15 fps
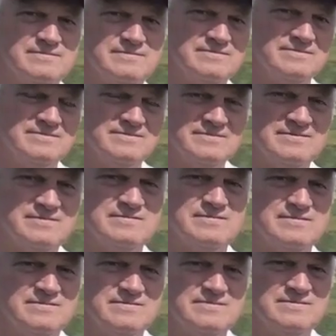
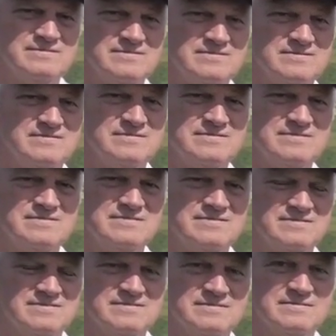
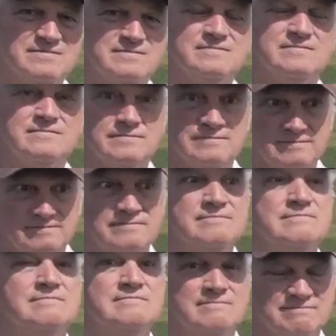
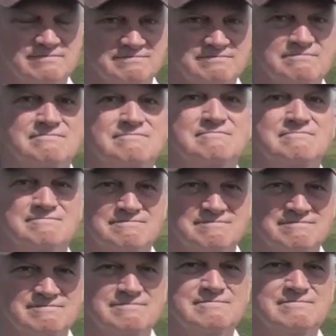This person isn't speaking.